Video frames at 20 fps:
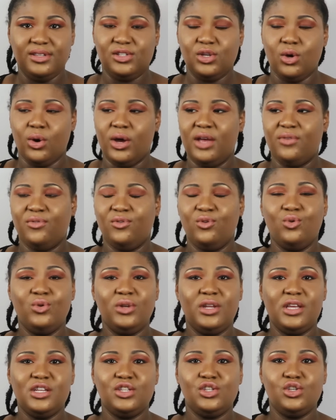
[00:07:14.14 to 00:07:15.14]
So if you
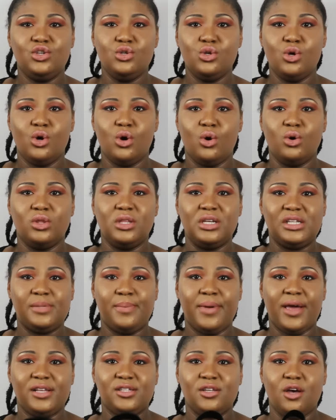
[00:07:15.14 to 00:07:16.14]
need to know the
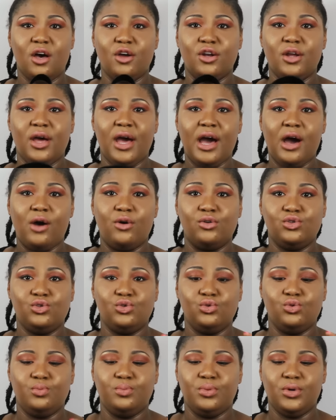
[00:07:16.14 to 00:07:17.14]
specs on how
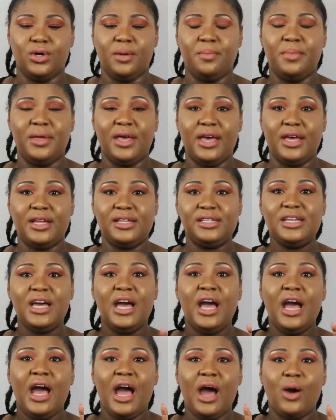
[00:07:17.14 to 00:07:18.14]
to put a band,
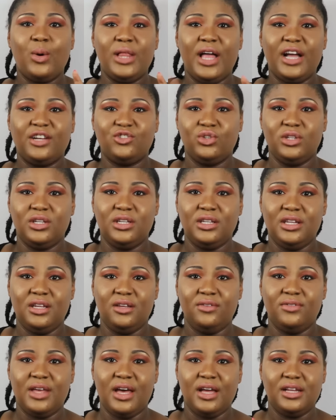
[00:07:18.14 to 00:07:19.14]
I will actually
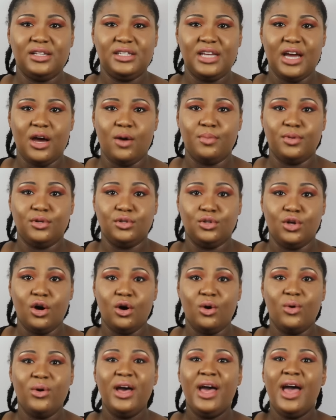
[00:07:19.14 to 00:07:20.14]
leave that down
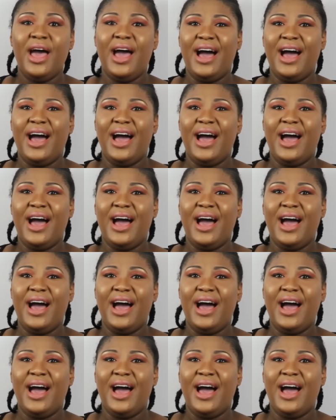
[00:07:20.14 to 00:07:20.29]
below.